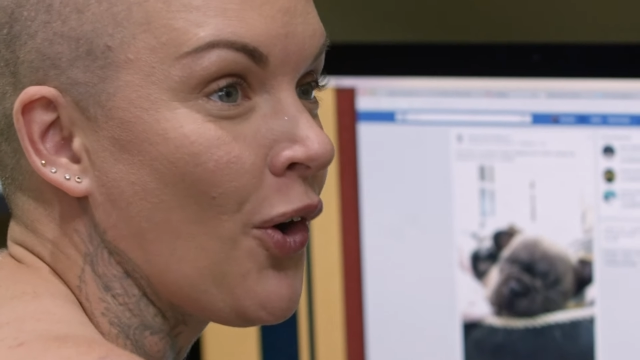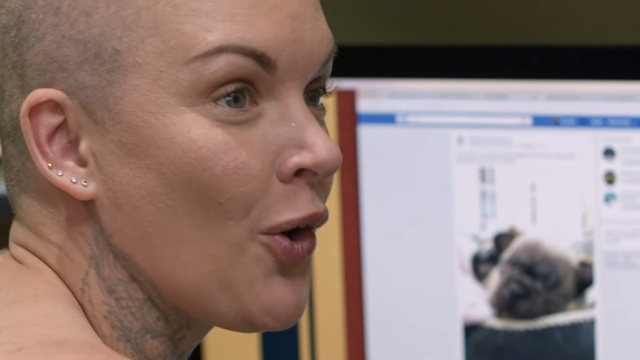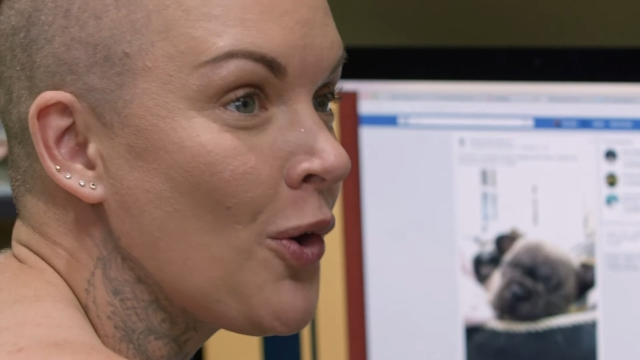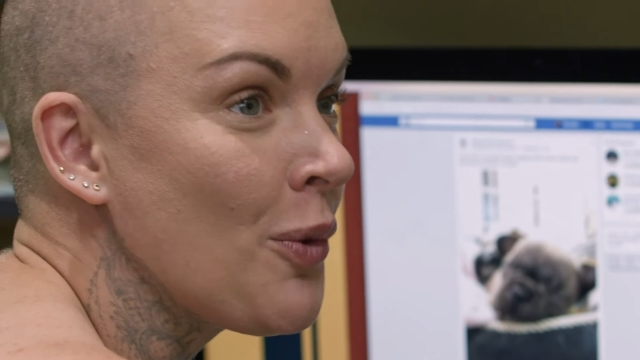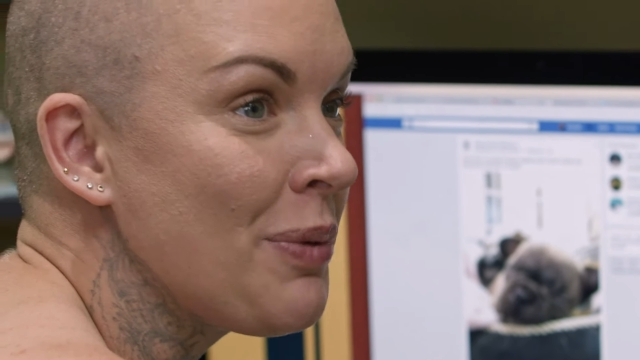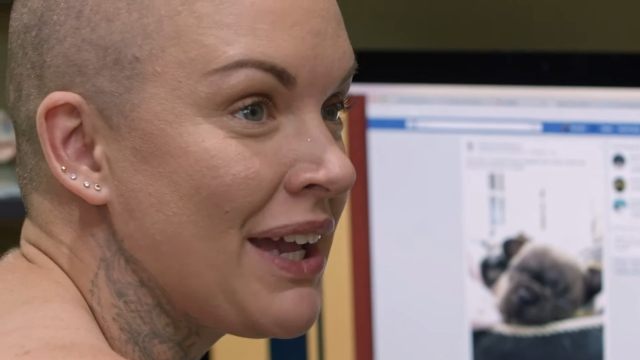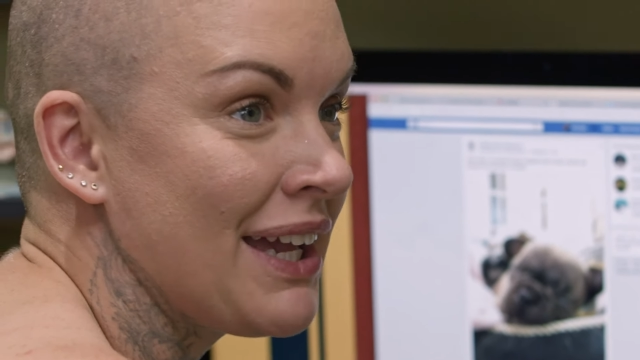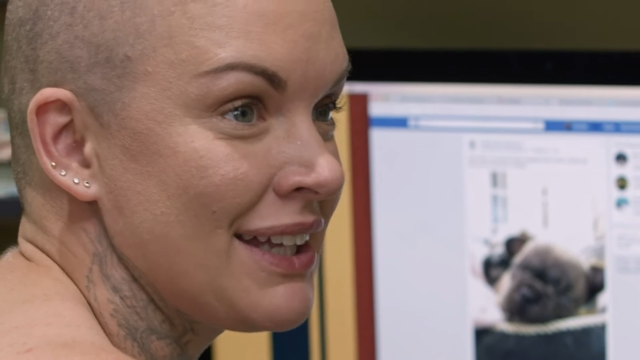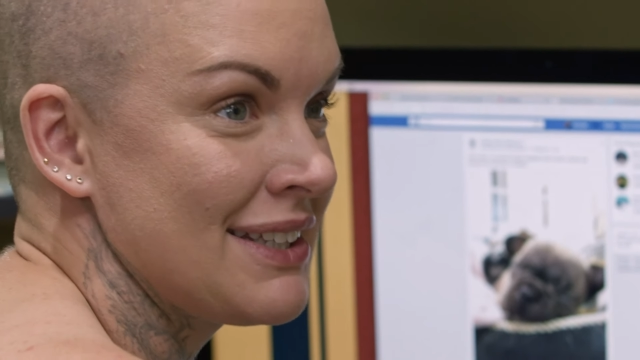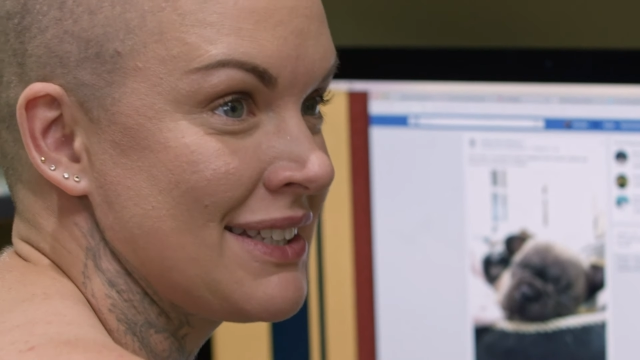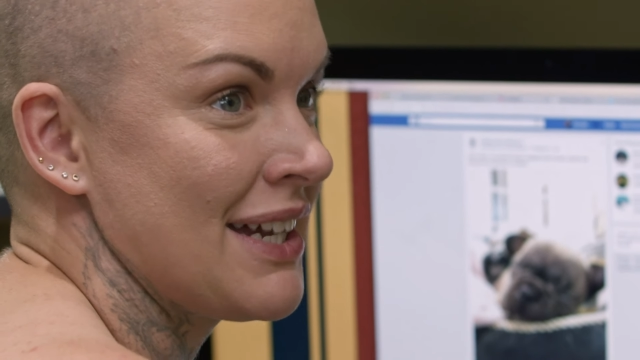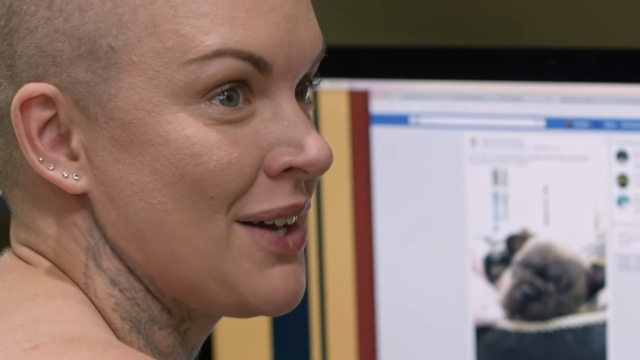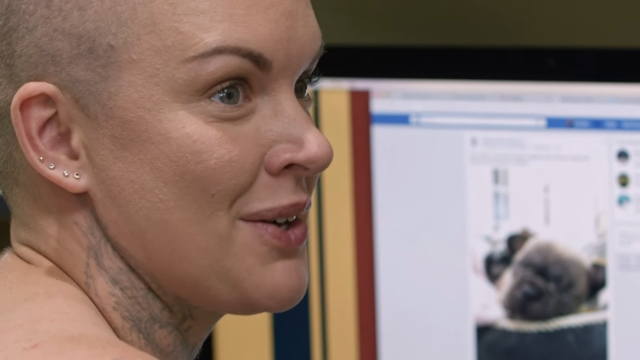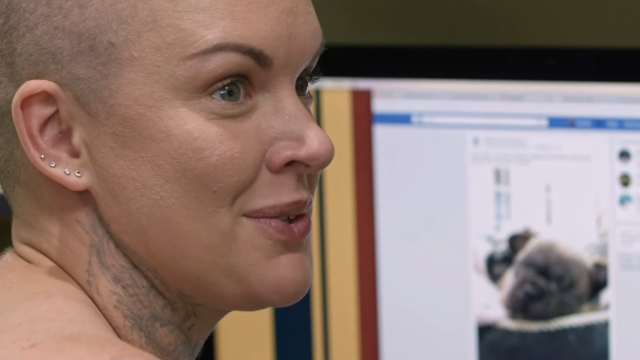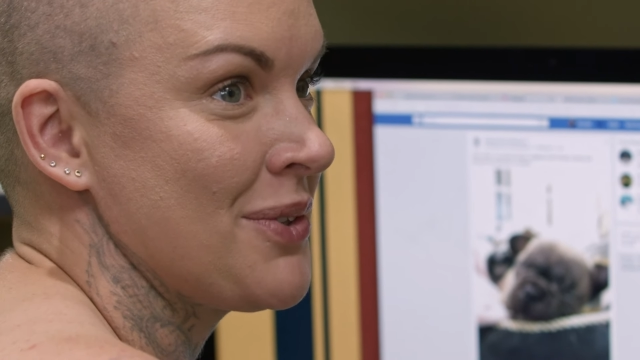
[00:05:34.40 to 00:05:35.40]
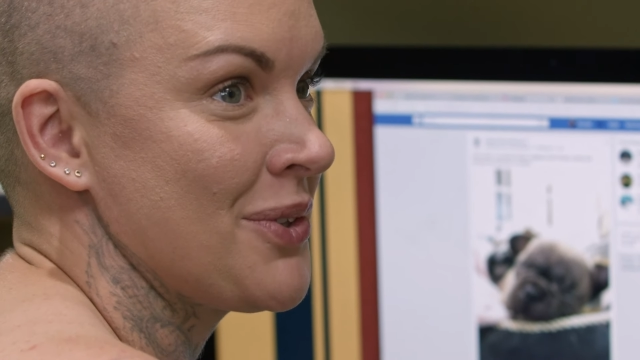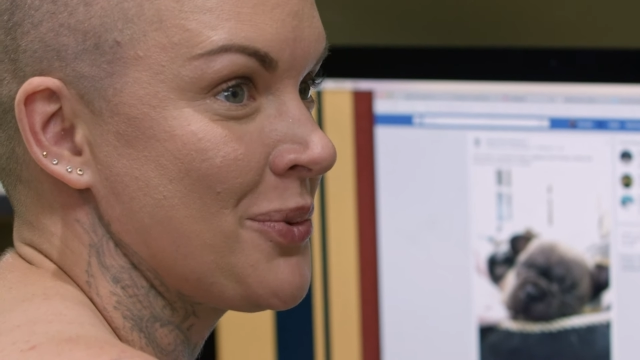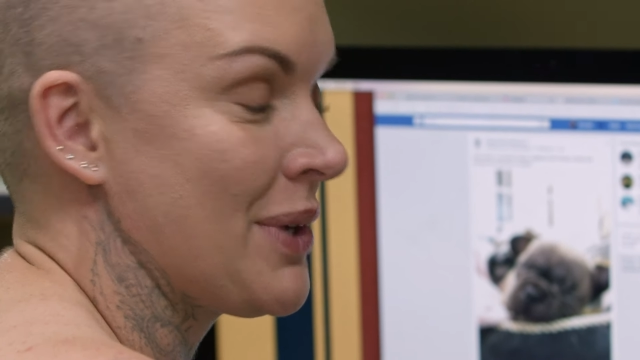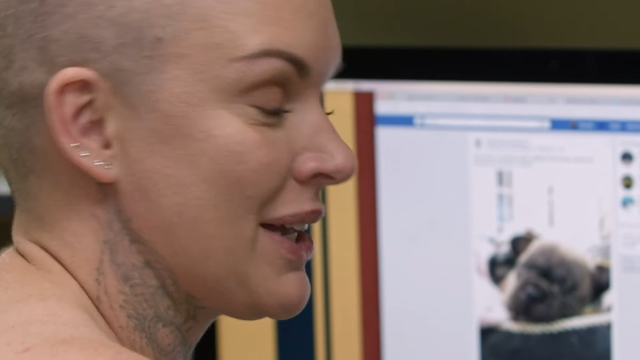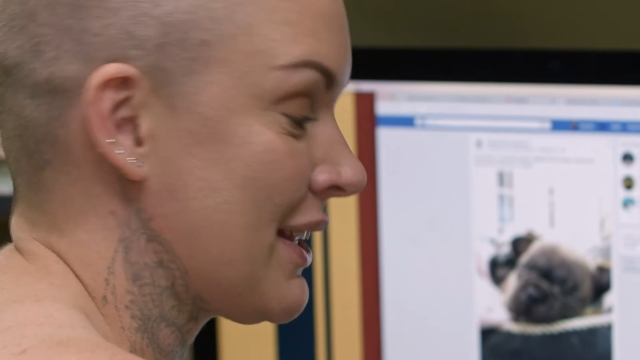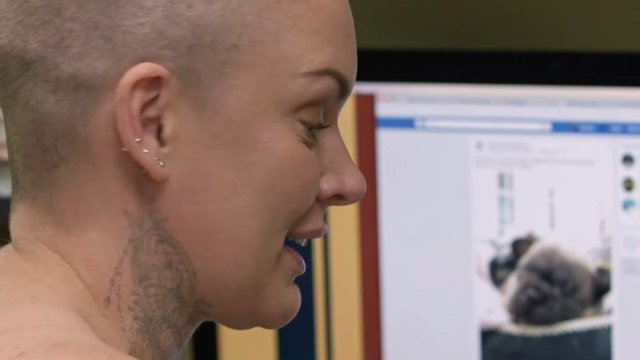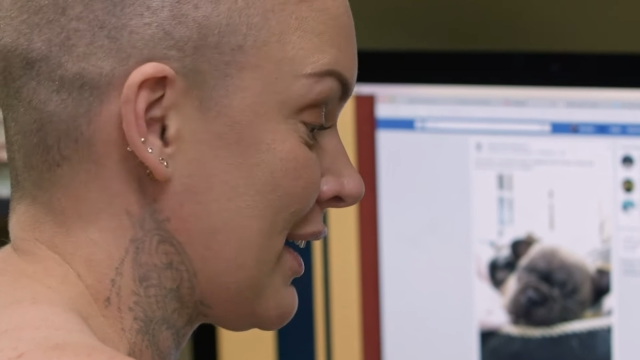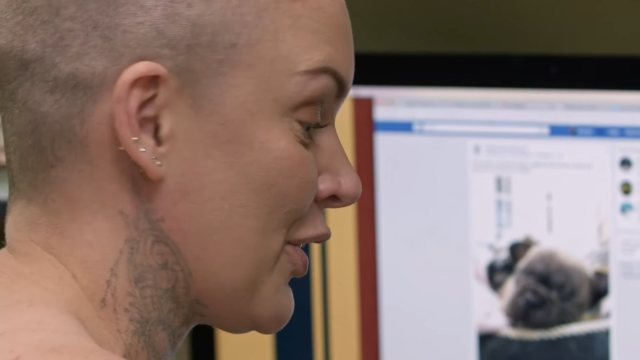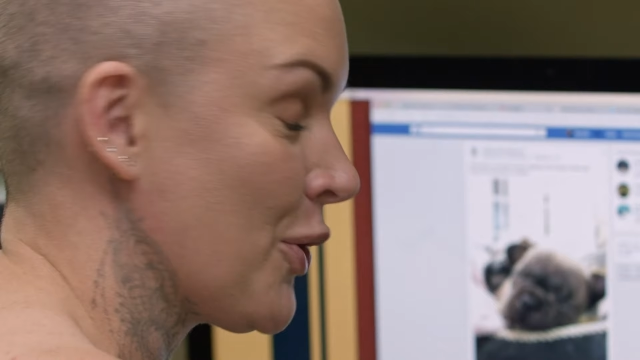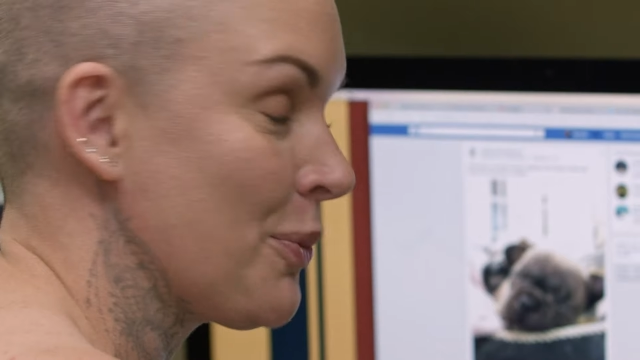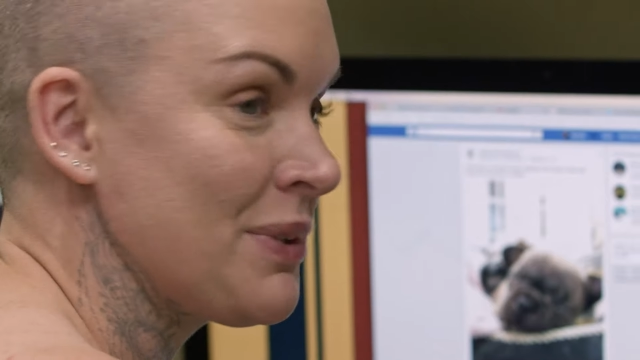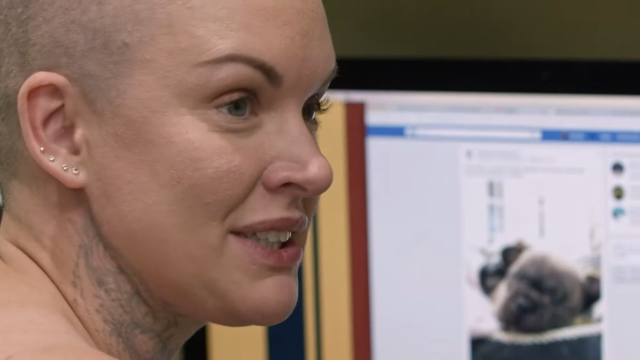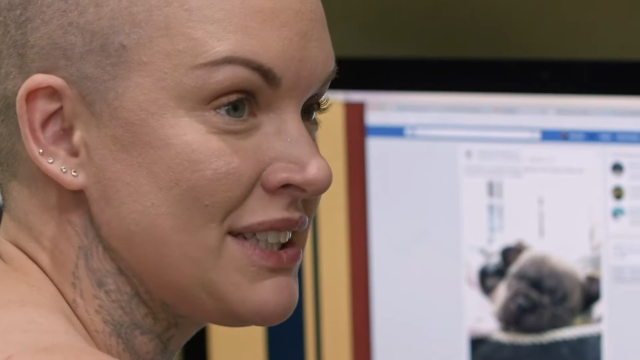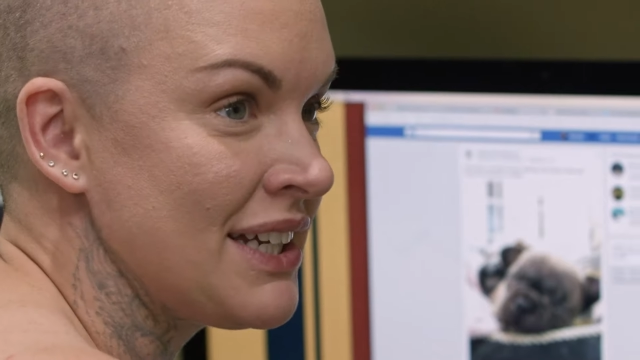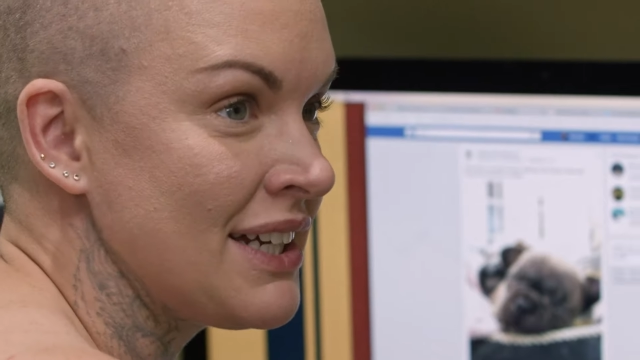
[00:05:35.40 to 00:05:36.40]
all pans out the way that I hope it